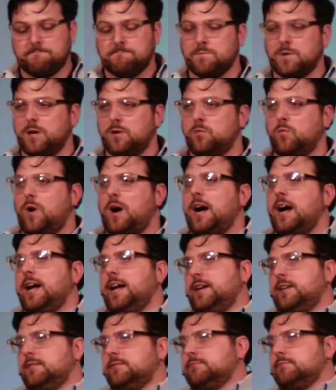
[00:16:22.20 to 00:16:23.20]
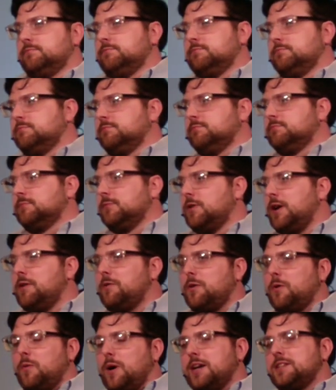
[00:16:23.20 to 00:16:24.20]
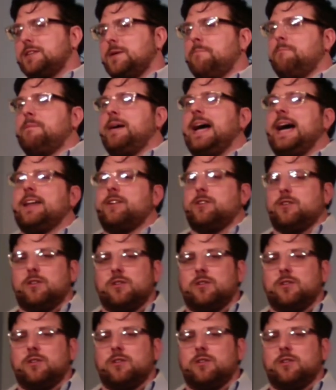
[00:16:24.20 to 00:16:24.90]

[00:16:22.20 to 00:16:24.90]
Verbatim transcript: And why? Right? Why does it matter?